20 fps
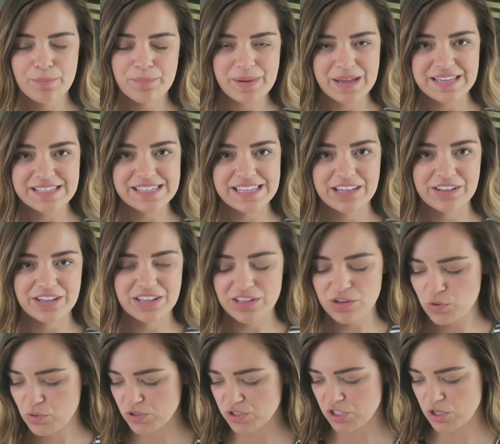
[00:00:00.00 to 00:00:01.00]
basically
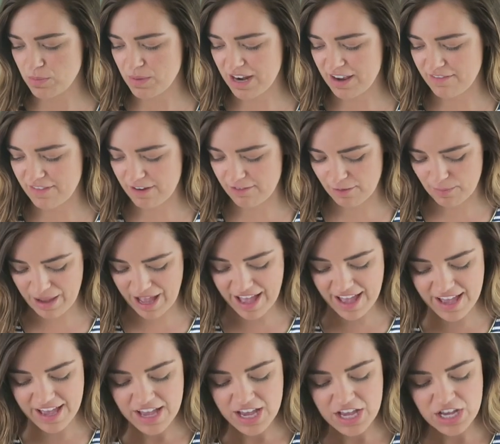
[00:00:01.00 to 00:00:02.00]
the coolest human I've ever
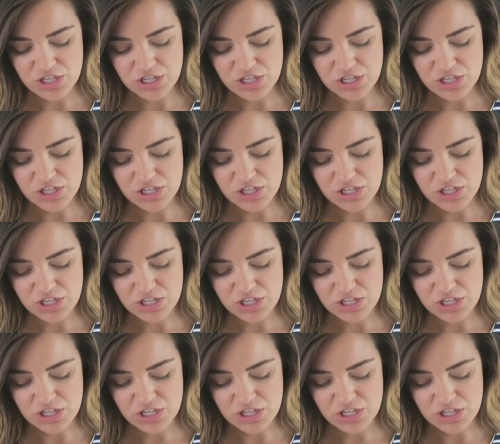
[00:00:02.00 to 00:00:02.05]
met.